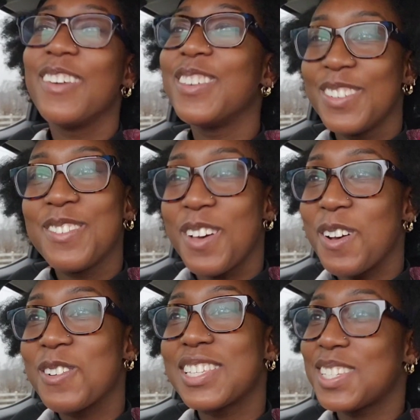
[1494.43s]
I will do
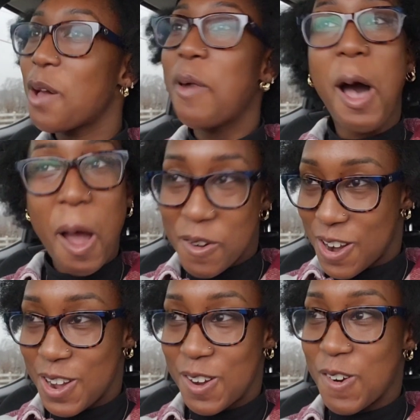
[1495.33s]
those
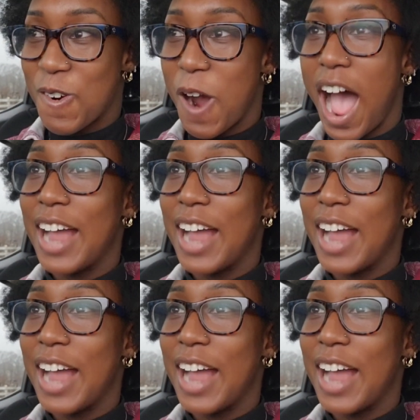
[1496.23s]
tomorrow.